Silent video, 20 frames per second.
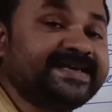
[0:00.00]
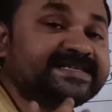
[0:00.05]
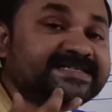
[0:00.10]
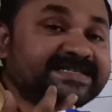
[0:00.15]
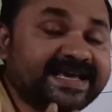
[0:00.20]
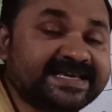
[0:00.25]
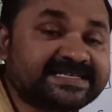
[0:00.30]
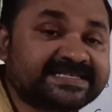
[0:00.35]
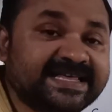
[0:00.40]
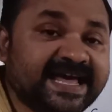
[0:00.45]

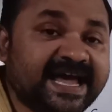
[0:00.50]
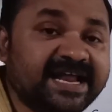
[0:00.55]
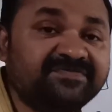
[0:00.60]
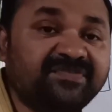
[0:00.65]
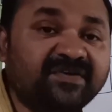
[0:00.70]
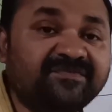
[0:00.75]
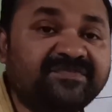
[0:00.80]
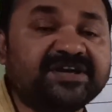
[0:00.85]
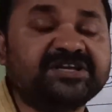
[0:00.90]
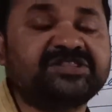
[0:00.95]
is less
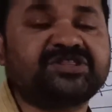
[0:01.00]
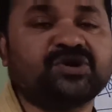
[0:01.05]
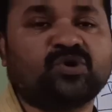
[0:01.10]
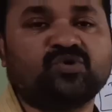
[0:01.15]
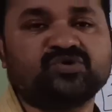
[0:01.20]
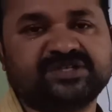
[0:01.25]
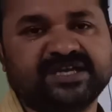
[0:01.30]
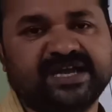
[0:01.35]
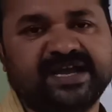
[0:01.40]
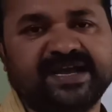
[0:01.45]
than
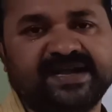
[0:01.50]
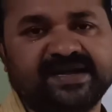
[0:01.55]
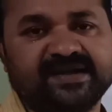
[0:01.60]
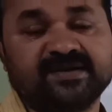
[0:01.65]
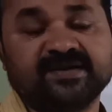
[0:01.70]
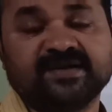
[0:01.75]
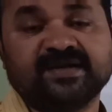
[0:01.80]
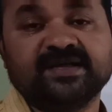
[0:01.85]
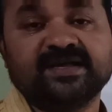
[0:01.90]
50,000.